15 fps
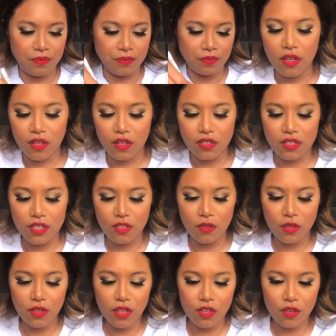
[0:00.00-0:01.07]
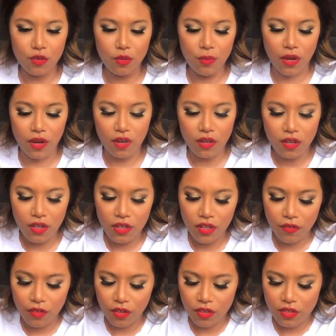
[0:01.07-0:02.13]
And you see, look at that yuba.
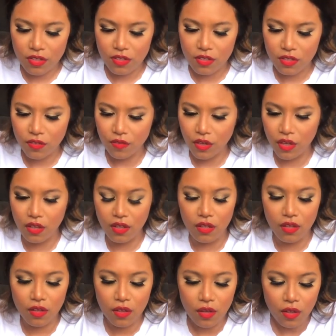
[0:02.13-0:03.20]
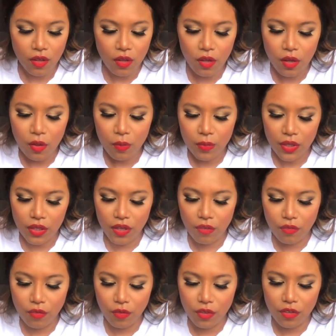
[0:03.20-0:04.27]
If I can pick it up
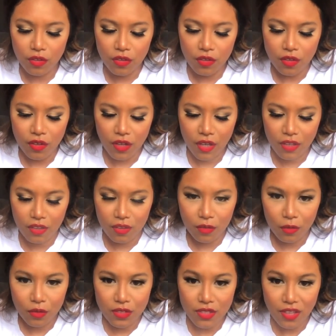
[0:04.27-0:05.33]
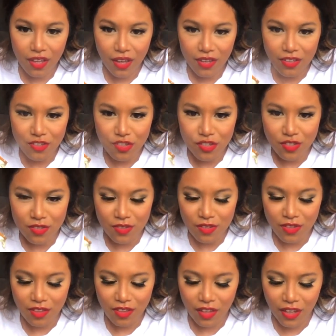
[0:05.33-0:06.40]
for you, it looks like
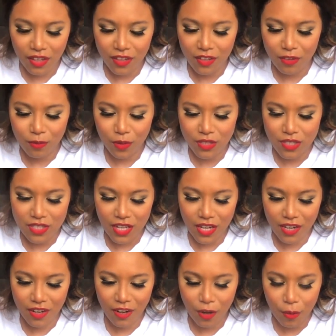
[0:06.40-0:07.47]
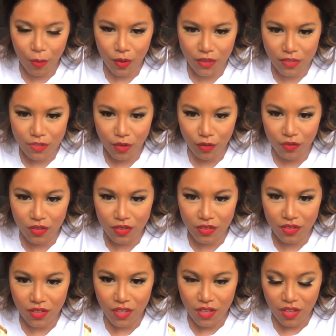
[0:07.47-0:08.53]
once it's heated up and softened,
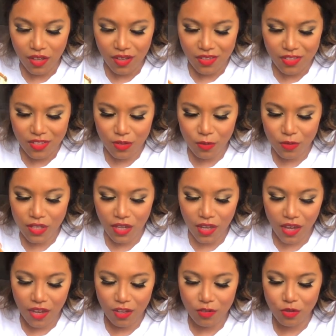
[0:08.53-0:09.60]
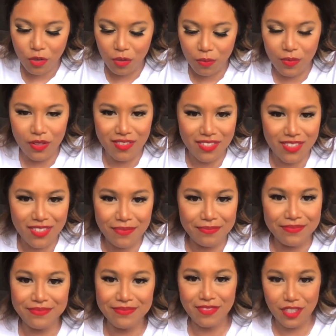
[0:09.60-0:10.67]
just looks like egg drop. It's
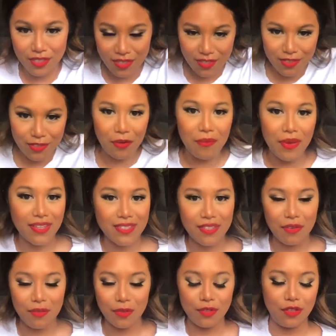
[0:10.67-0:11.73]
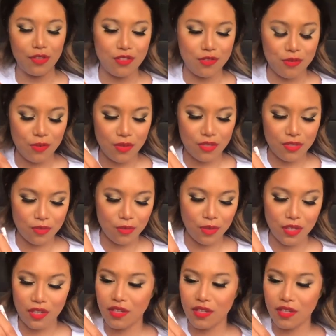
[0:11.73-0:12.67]
just so amazing what you can do with soy.